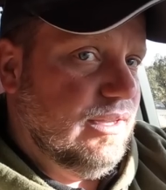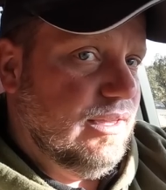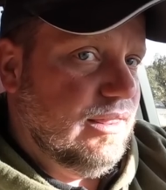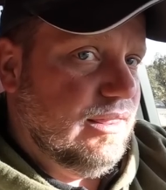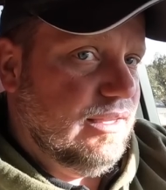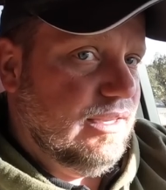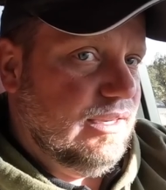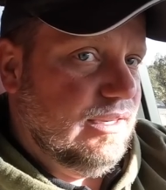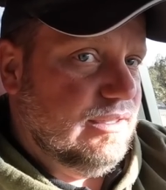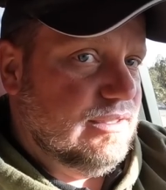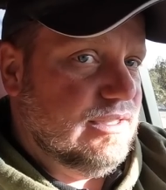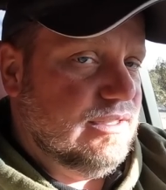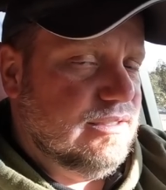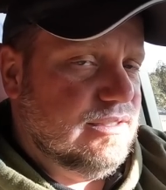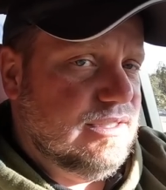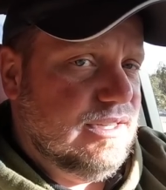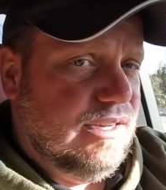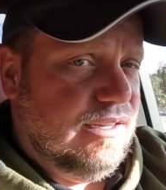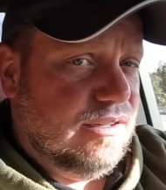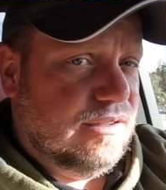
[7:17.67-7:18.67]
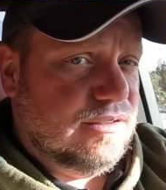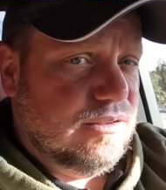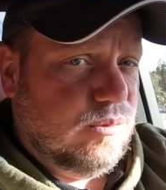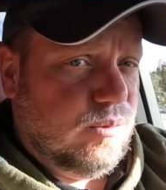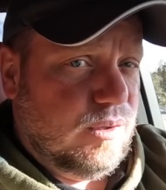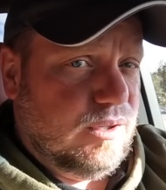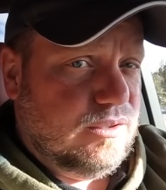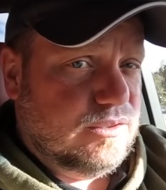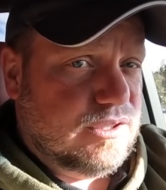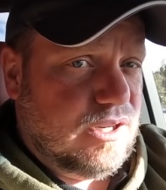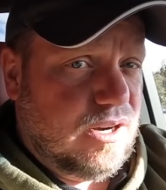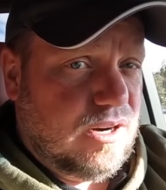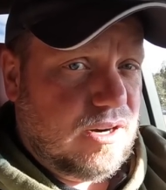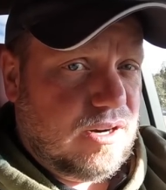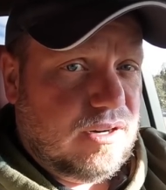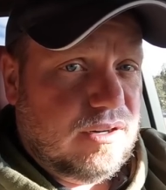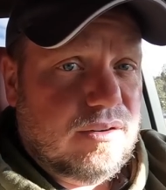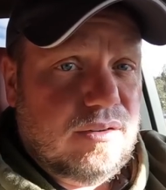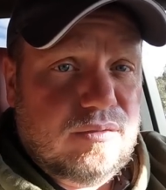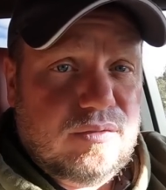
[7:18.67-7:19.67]
these steering wheels
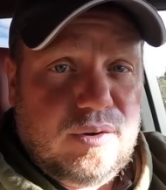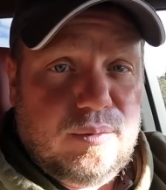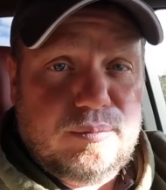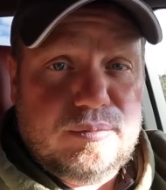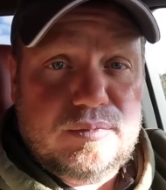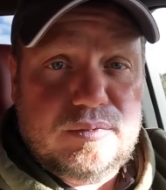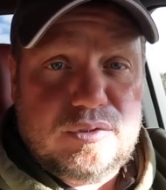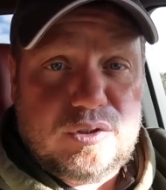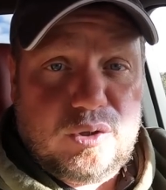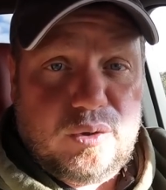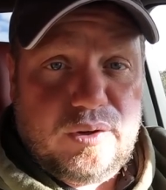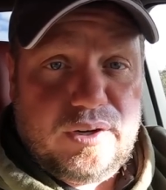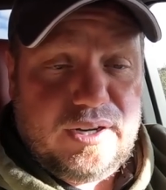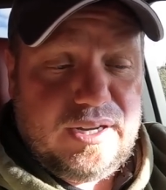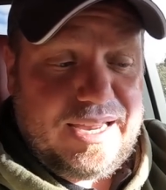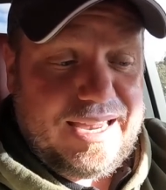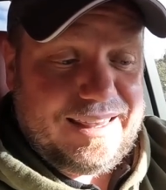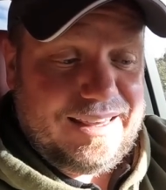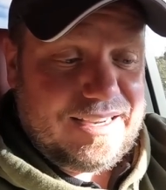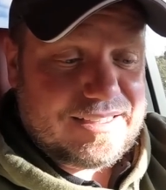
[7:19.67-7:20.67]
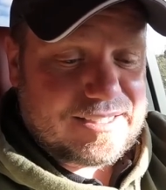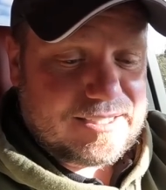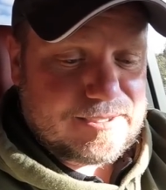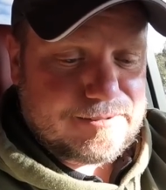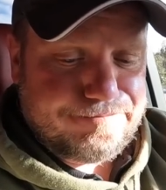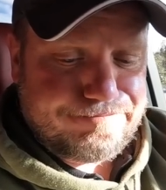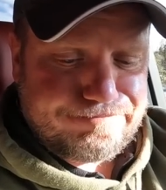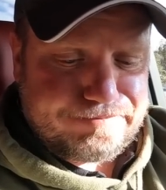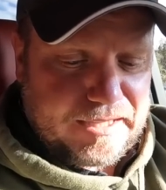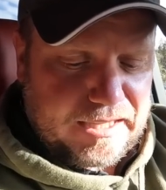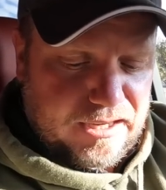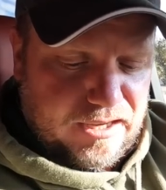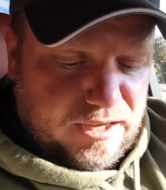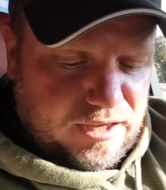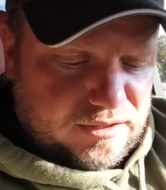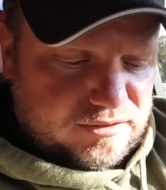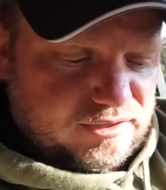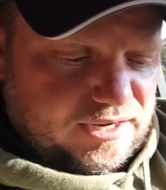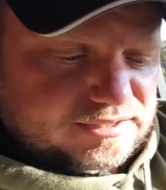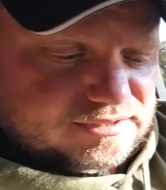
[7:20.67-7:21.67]
are from Toyota and Lexus
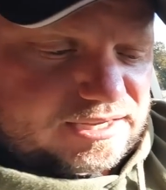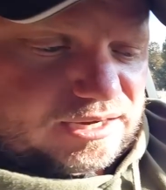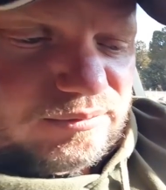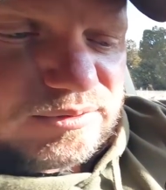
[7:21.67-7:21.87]
so that's kind